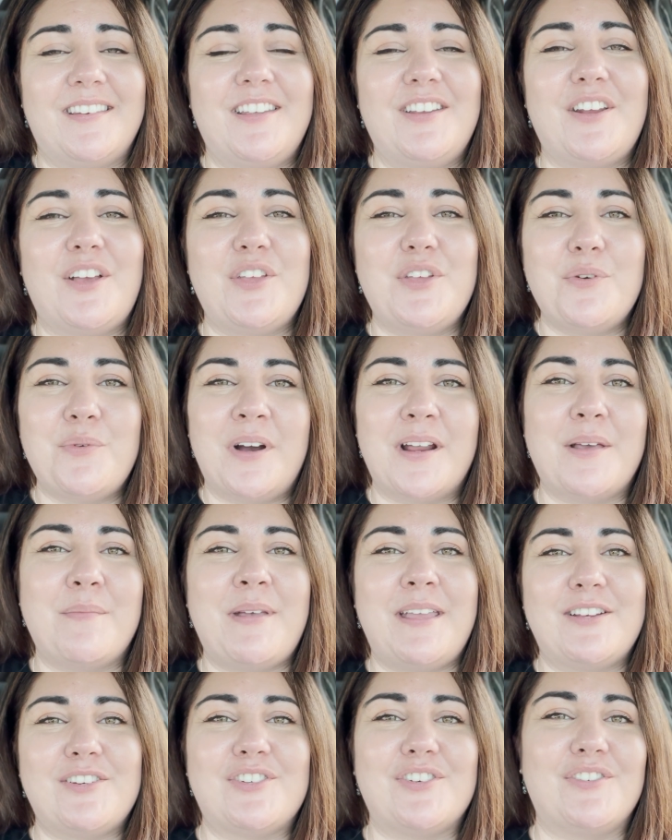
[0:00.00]
You know, you want to
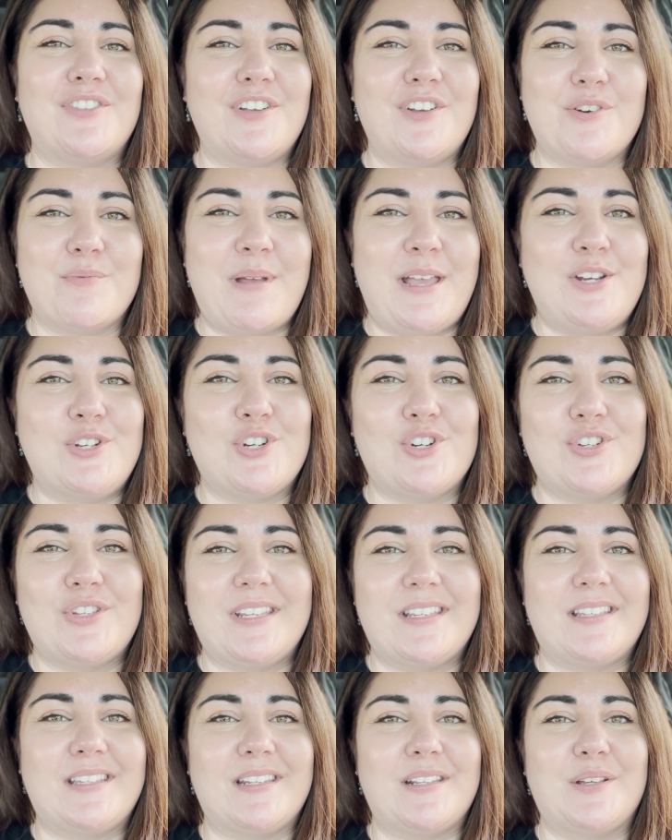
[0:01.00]
make sure that your major
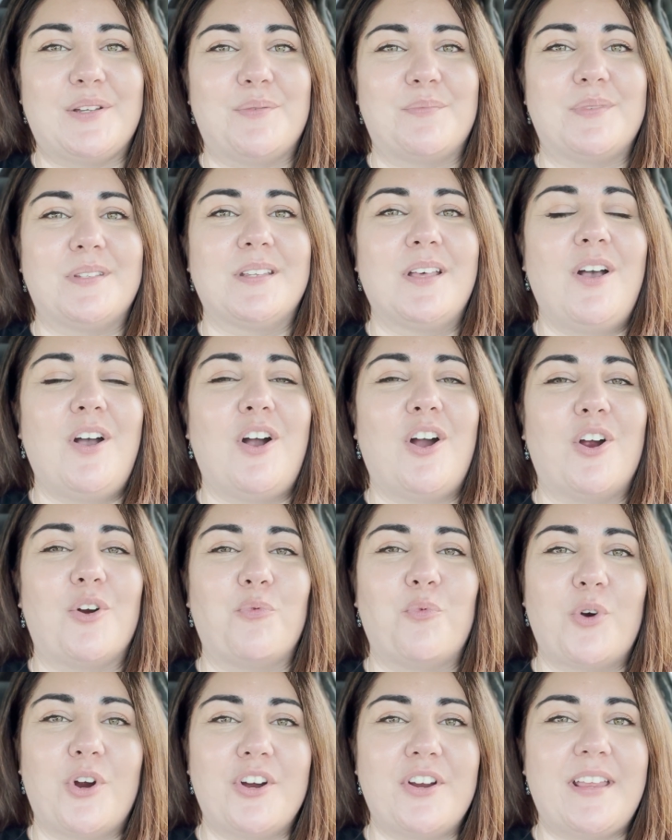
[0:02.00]
systems are
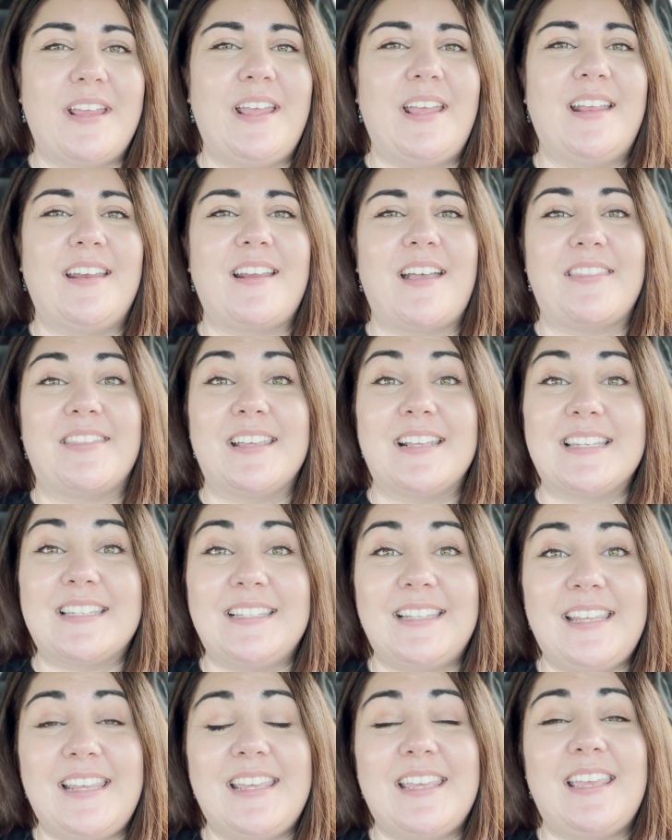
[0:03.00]
working, nothing's
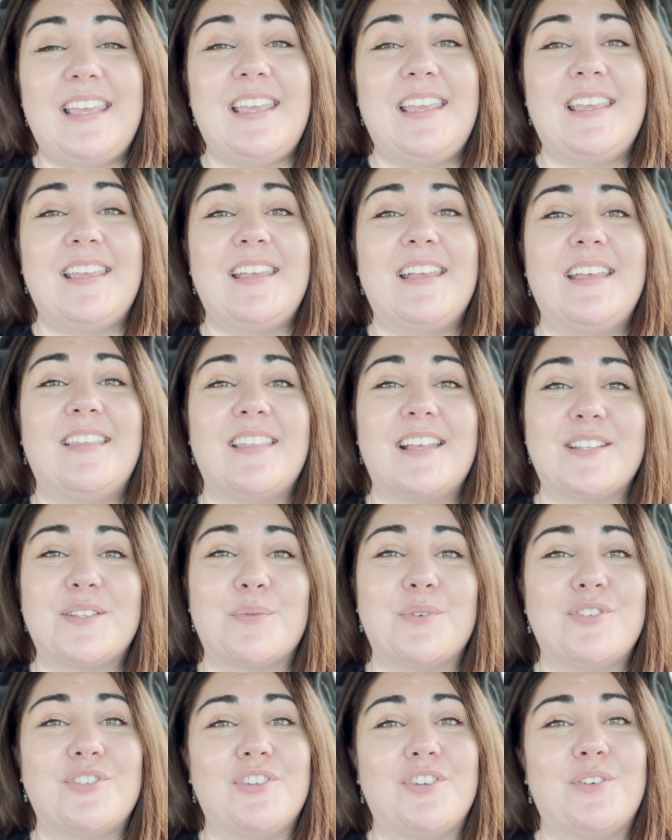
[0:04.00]
leaking, and that's
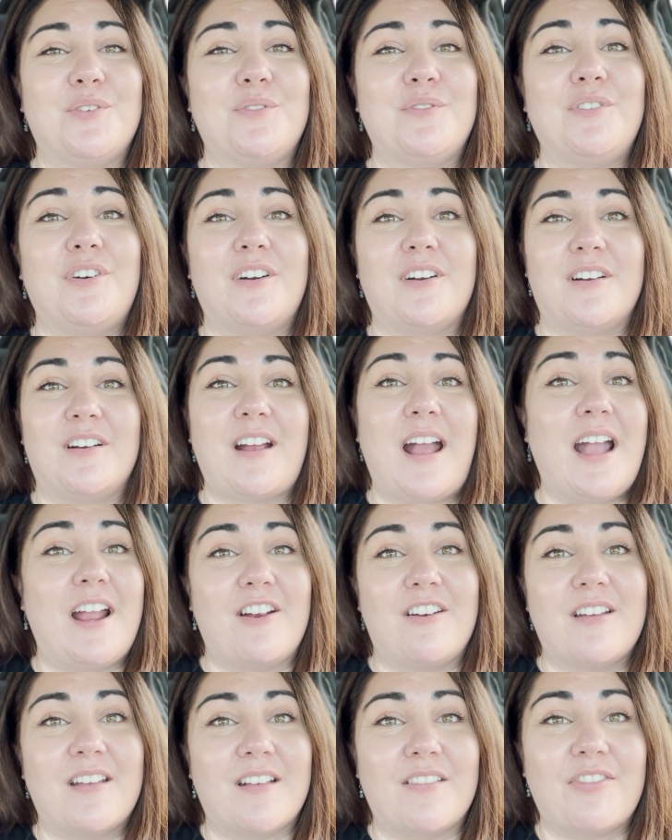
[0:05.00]
what you are
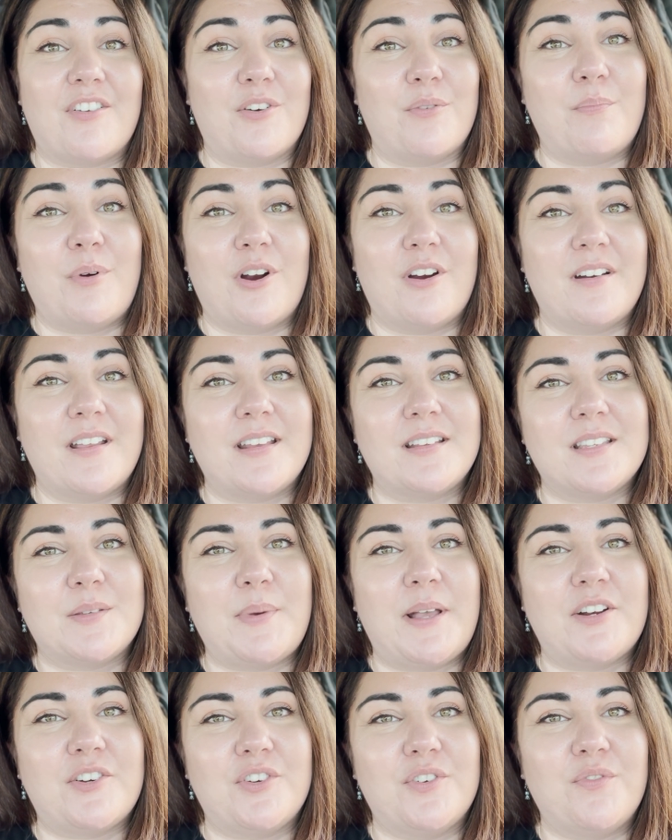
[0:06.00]
hiring a third-party
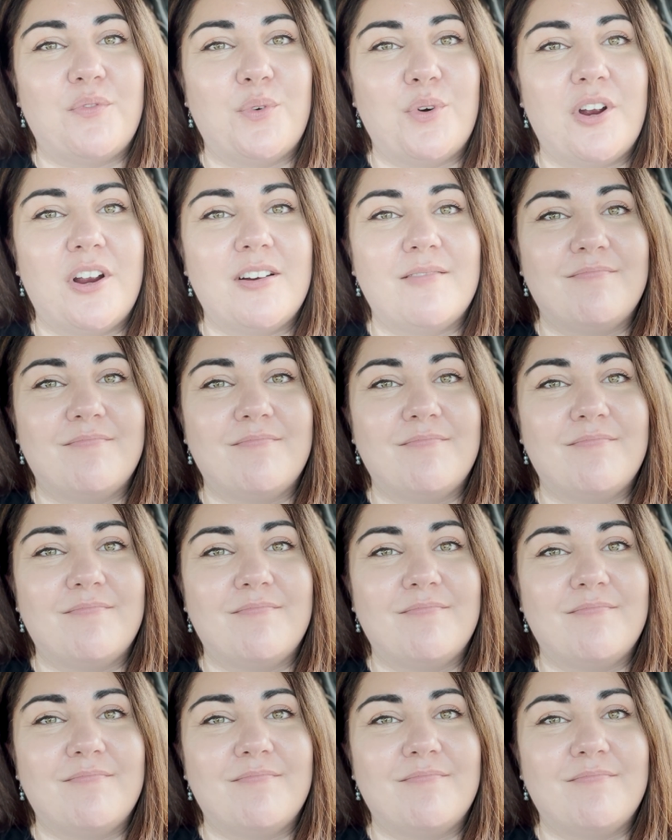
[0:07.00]
inspector for.